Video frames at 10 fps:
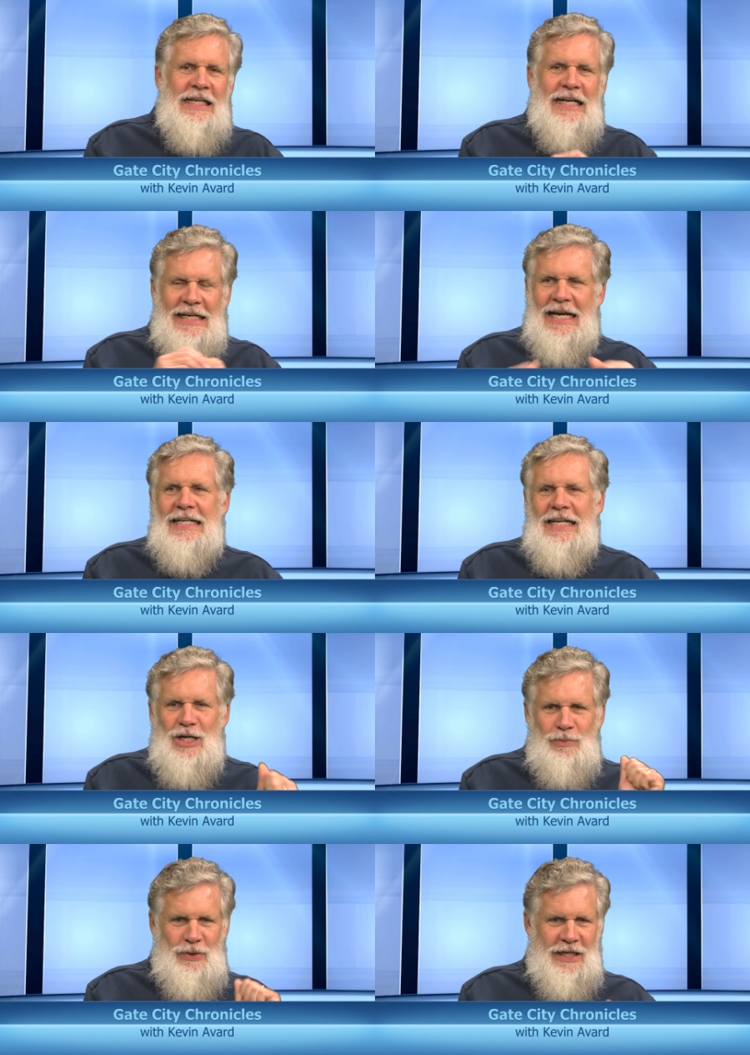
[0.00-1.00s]
And I get in the
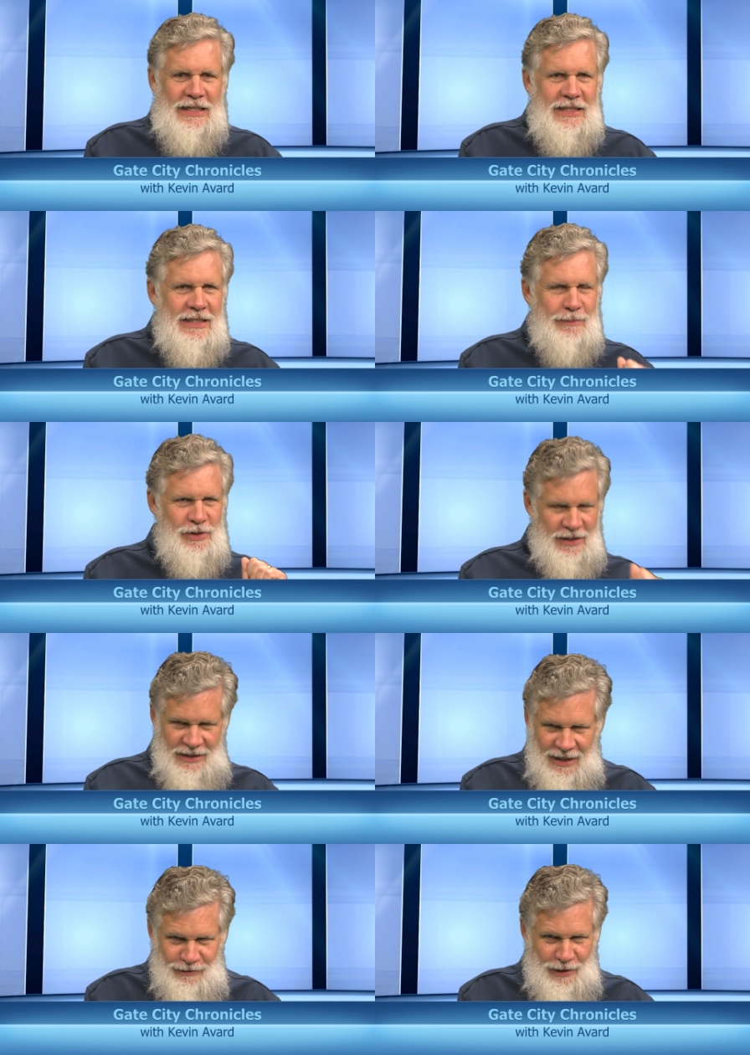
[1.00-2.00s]
airplane, I'm
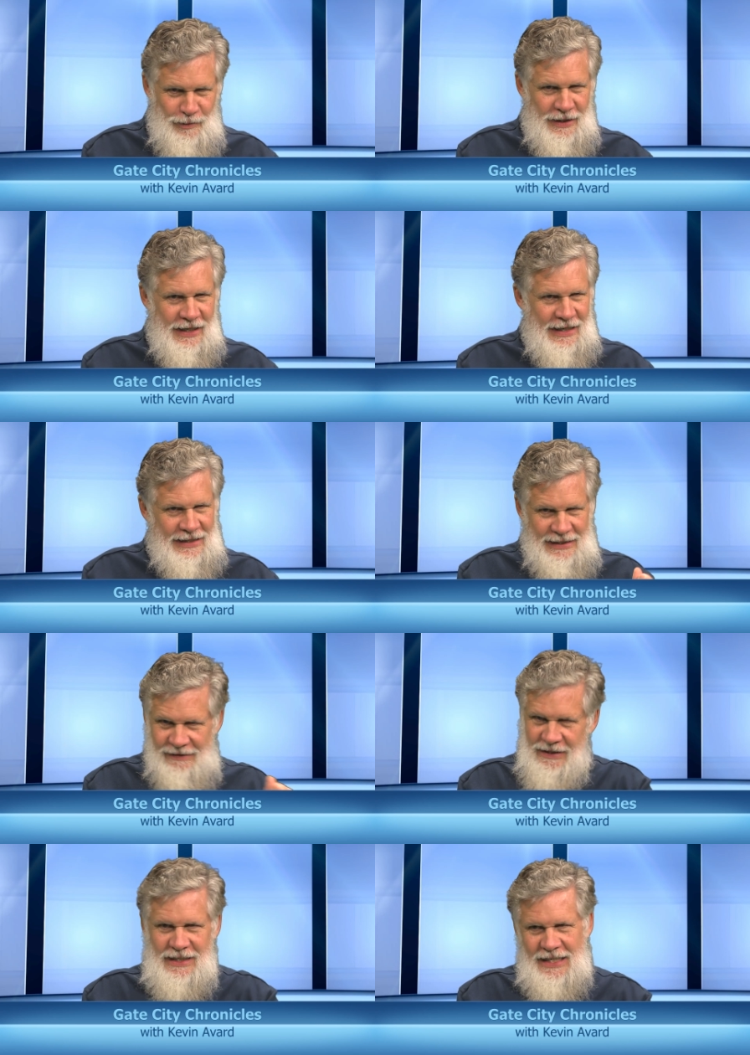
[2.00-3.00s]
sitting on the runway, I
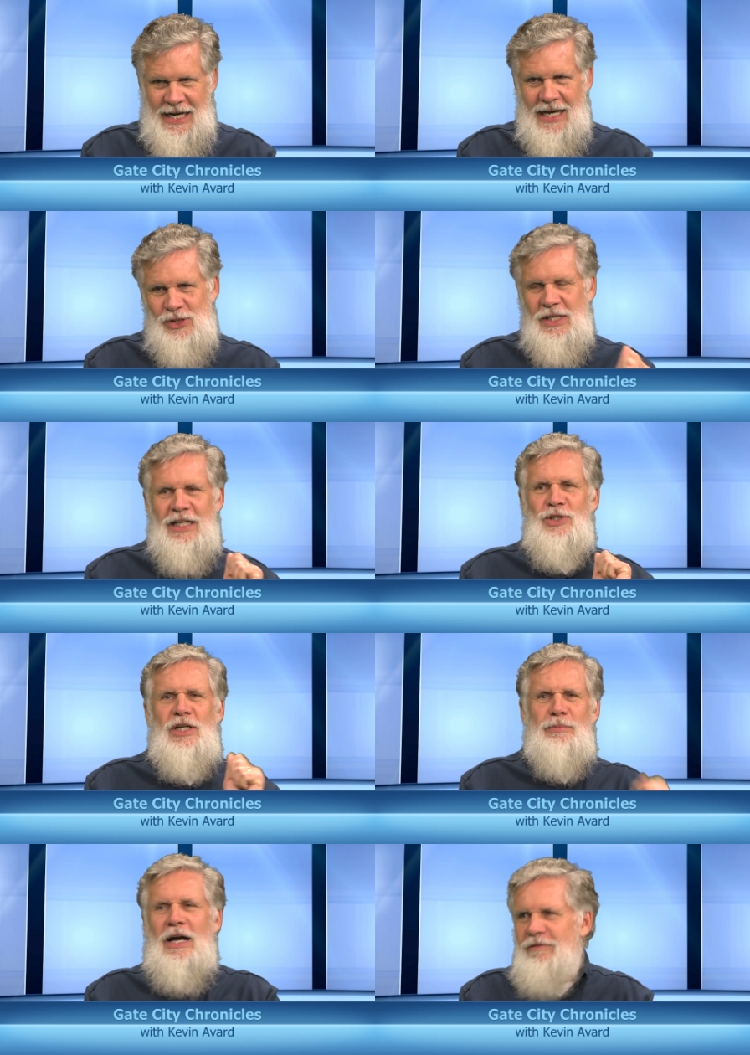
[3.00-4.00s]
give it the gas, and it
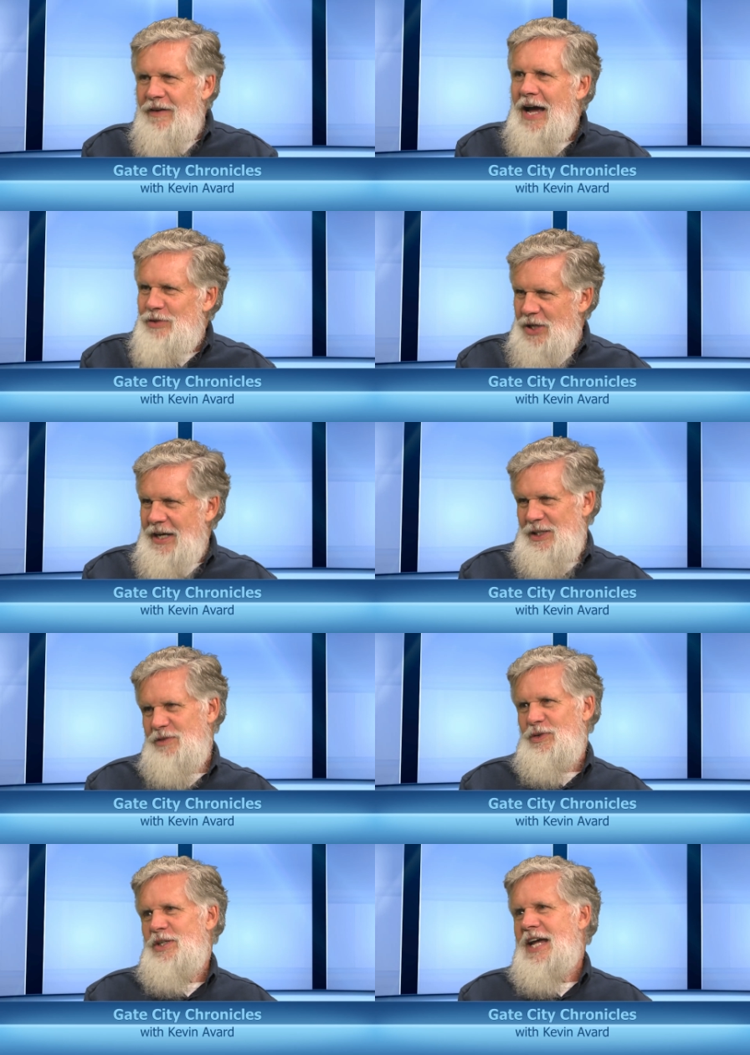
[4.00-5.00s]
took about 5
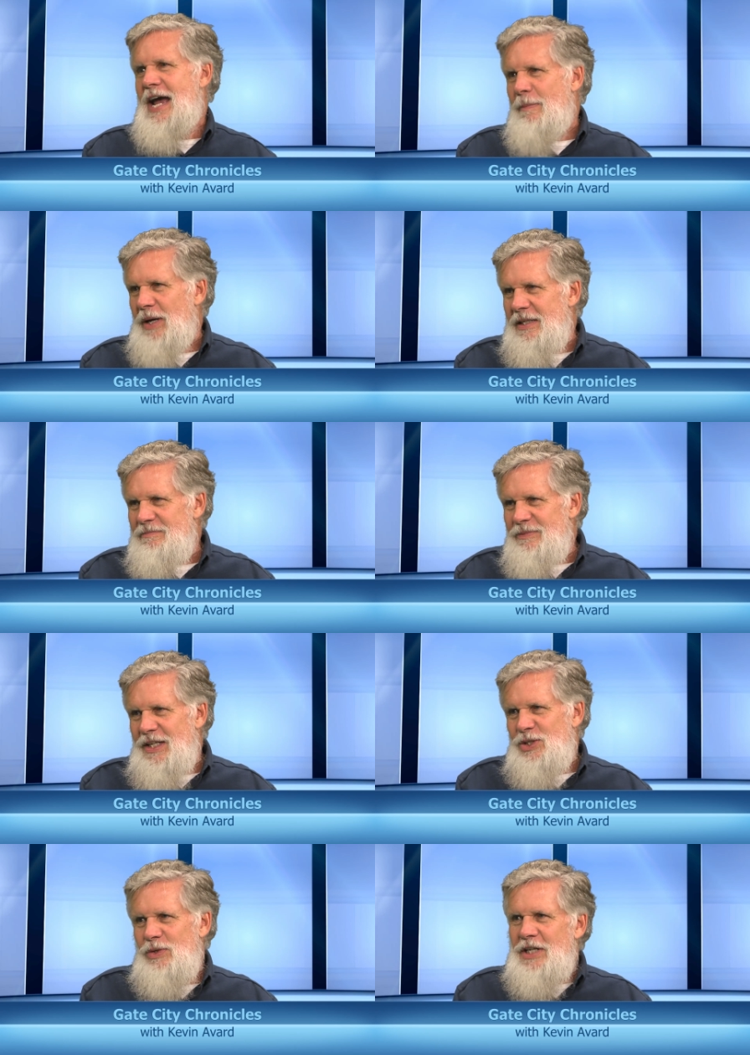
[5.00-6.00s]
seconds for it to happen.
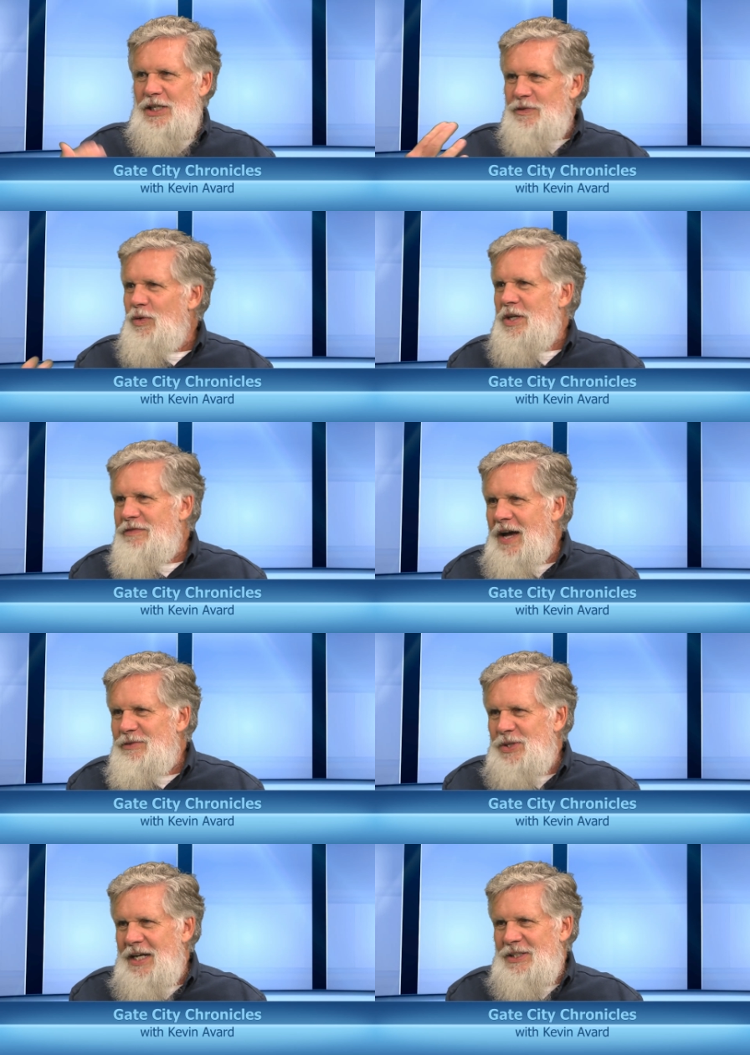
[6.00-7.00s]
So it takes
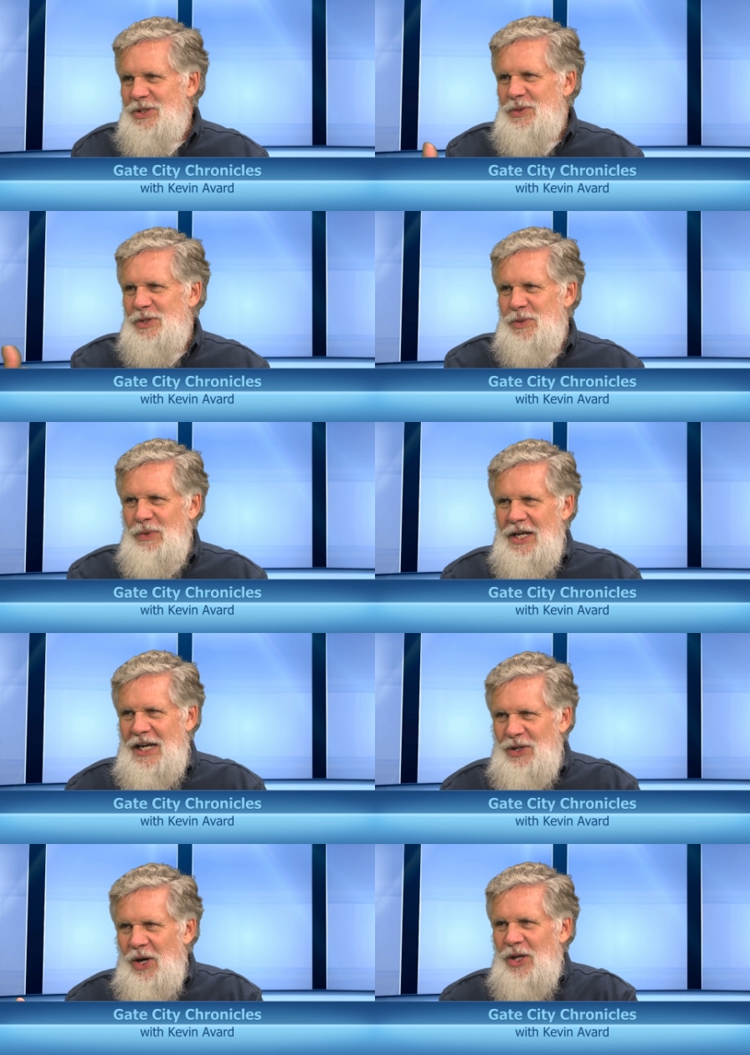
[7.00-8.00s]
45 seconds to
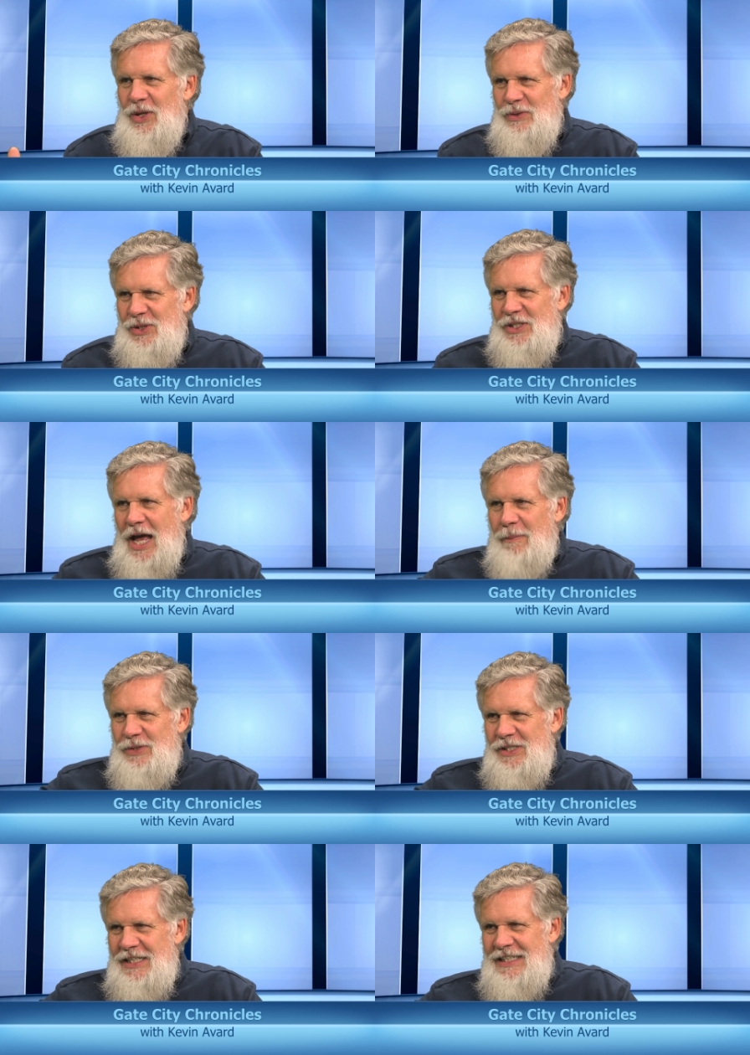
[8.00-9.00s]
explain all those
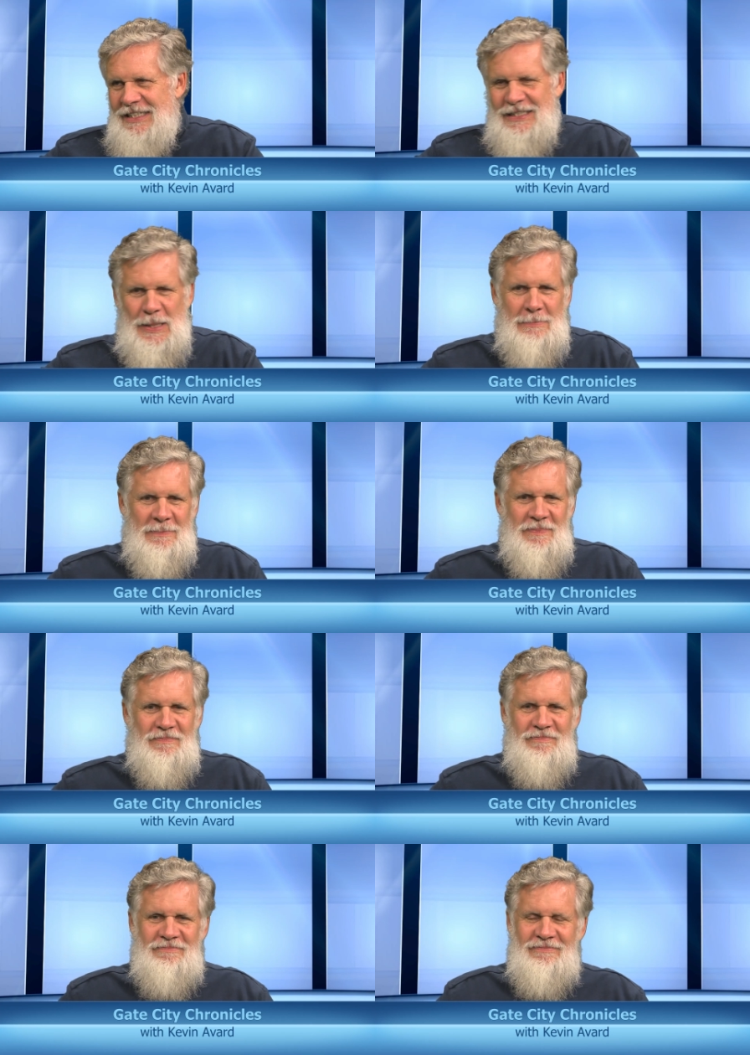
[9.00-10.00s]
steps,
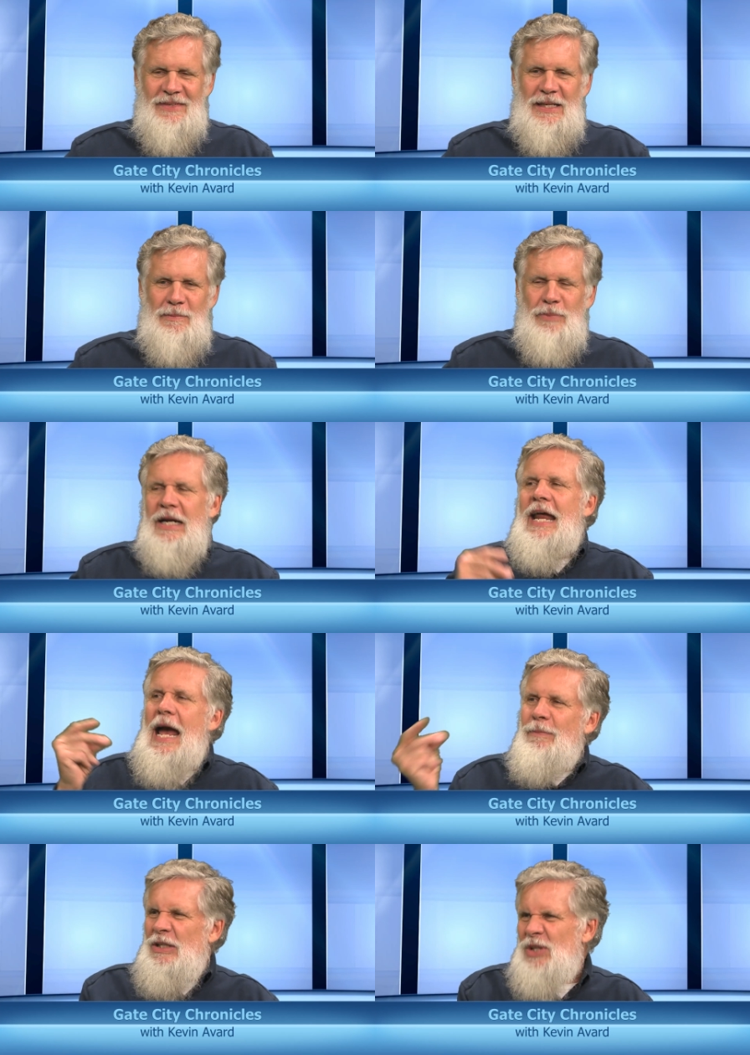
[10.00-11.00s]
but it
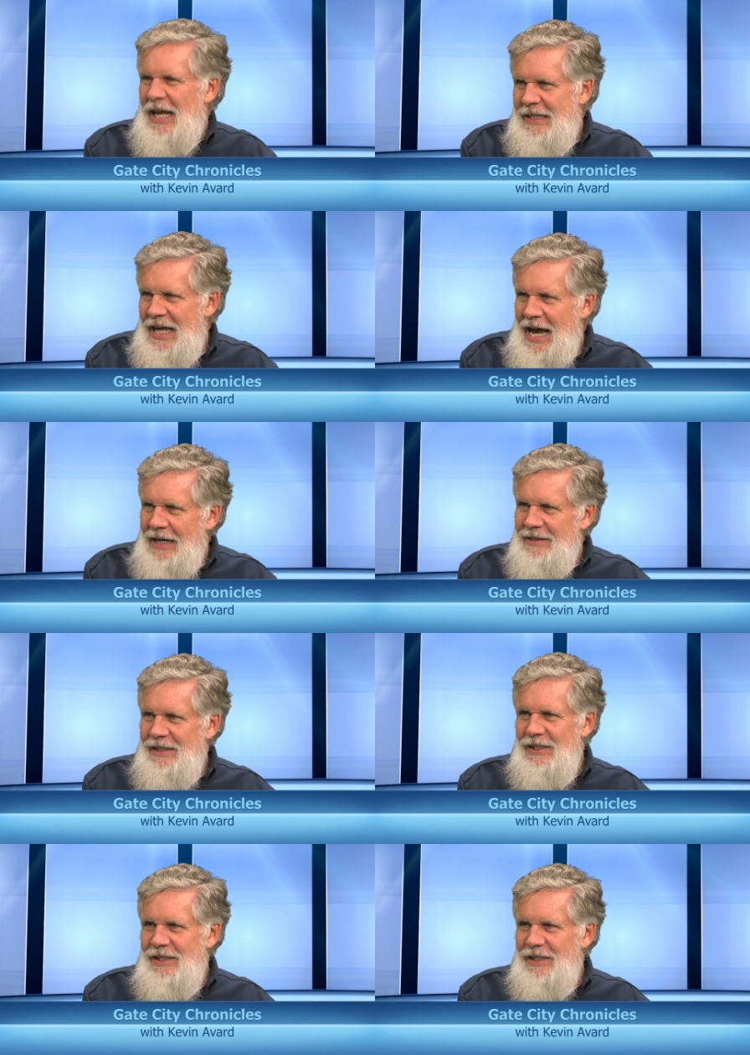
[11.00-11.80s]
happens like that.